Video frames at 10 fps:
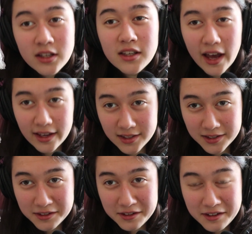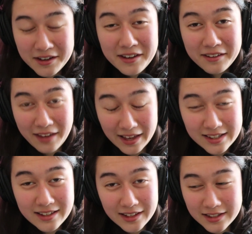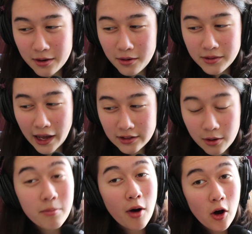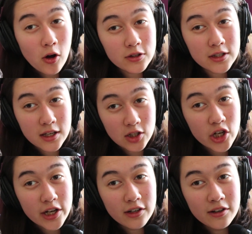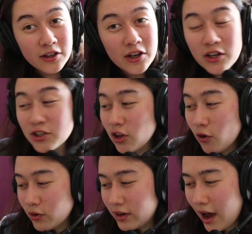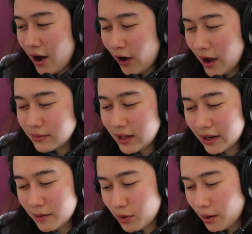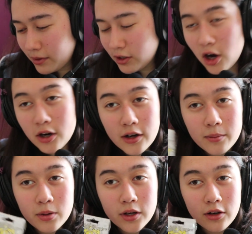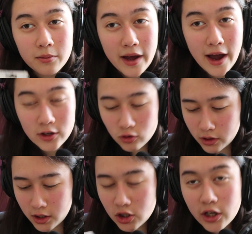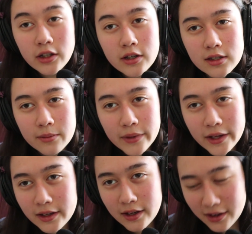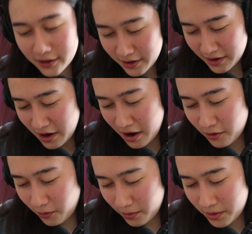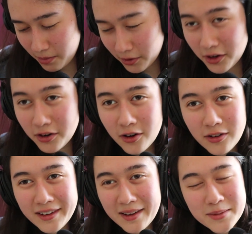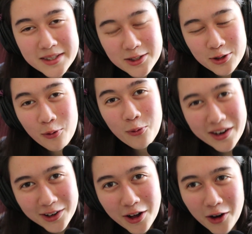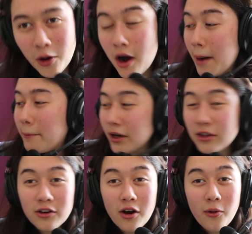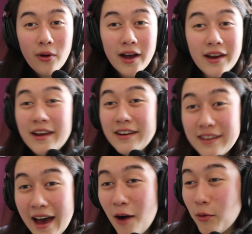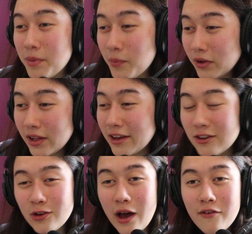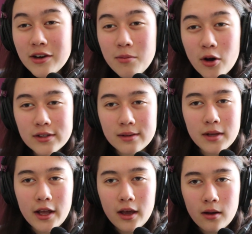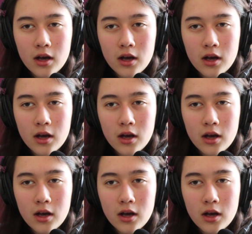Yes, that's a balls keychain. So now I'm probably not gonna put it on my actual keychain because I'm like, I don't want people to know that I'm such a weirdo. But you know what? Now when people are like, you don't have any balls, I'm like,